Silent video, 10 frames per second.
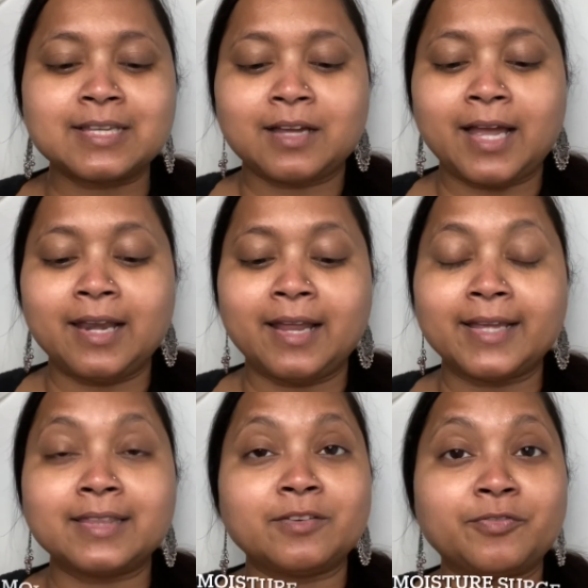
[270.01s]
I
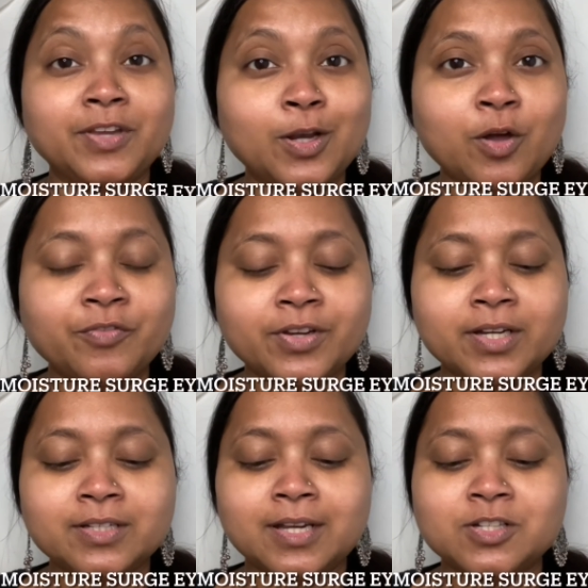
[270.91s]
like the feel of
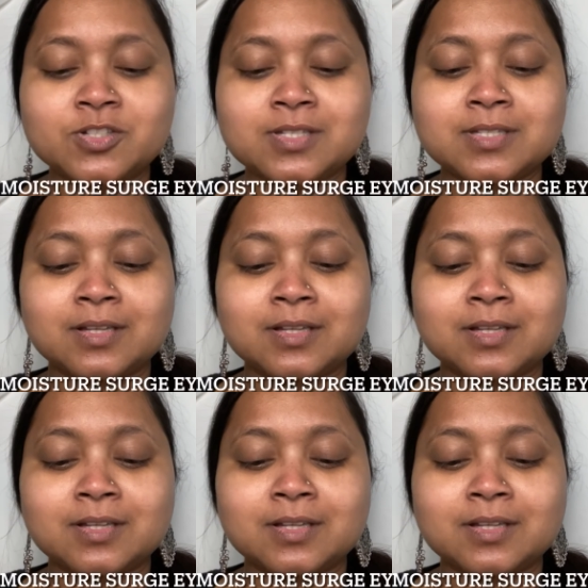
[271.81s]
it. It's